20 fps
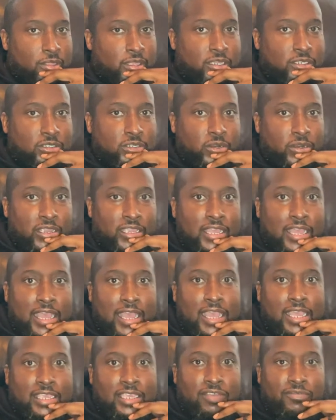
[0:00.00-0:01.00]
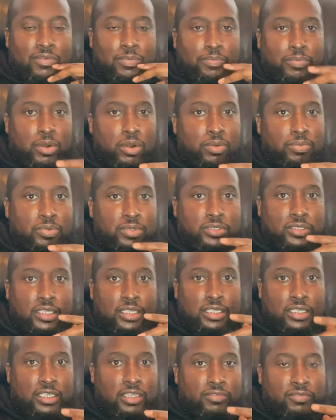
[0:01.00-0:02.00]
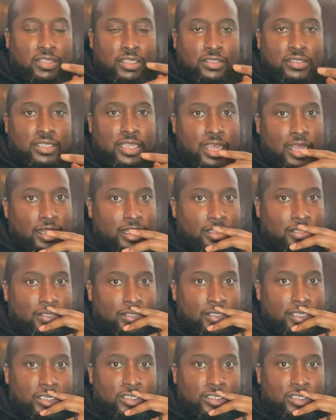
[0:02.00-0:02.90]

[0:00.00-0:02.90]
That's your God given purpose and gift and talent.